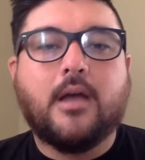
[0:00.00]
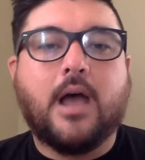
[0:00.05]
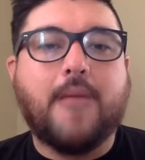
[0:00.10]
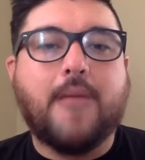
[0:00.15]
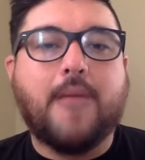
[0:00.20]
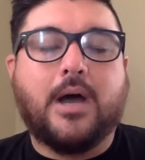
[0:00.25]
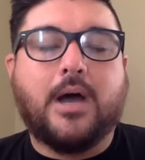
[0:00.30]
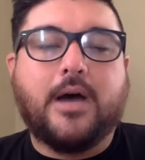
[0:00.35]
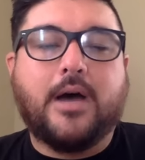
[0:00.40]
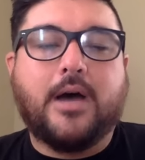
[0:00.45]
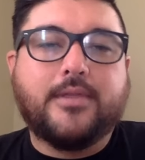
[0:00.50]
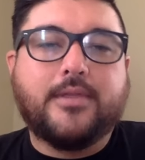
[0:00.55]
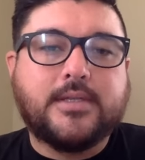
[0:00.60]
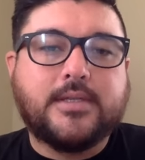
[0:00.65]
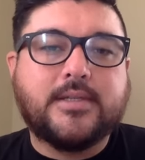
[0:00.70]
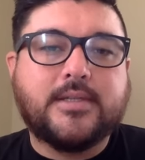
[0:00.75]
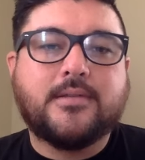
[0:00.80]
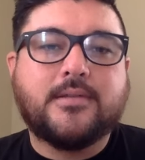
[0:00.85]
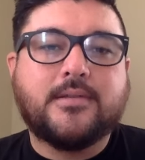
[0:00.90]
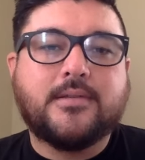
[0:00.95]
a
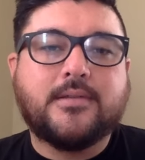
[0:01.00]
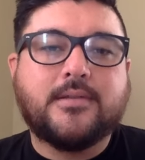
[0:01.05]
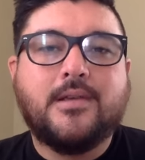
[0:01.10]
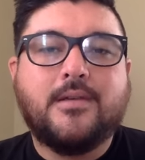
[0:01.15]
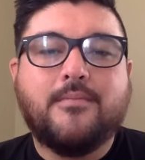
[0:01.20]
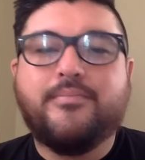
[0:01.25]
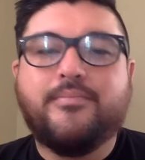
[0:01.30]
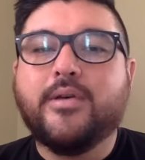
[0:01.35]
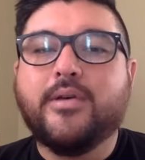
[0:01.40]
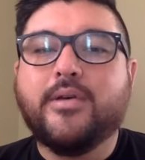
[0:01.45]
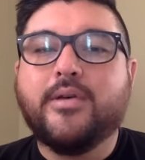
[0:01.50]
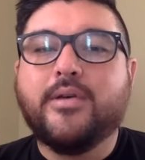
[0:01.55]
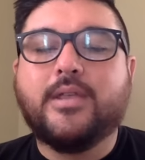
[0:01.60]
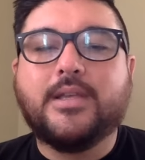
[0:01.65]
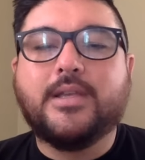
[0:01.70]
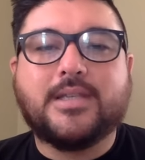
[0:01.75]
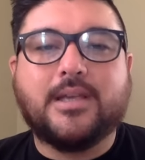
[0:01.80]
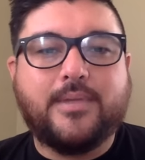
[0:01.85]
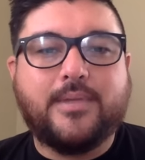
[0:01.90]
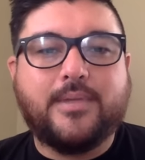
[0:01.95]
hypothesis,
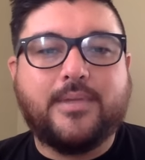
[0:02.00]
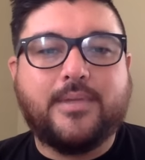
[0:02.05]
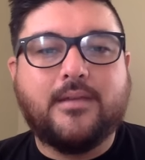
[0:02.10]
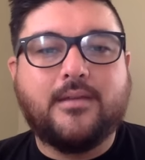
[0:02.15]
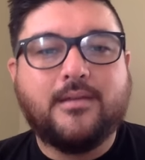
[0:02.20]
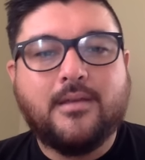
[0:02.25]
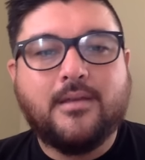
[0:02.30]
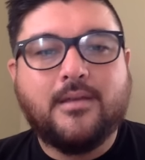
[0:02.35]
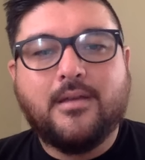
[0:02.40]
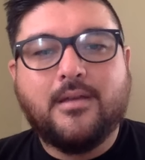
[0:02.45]
building something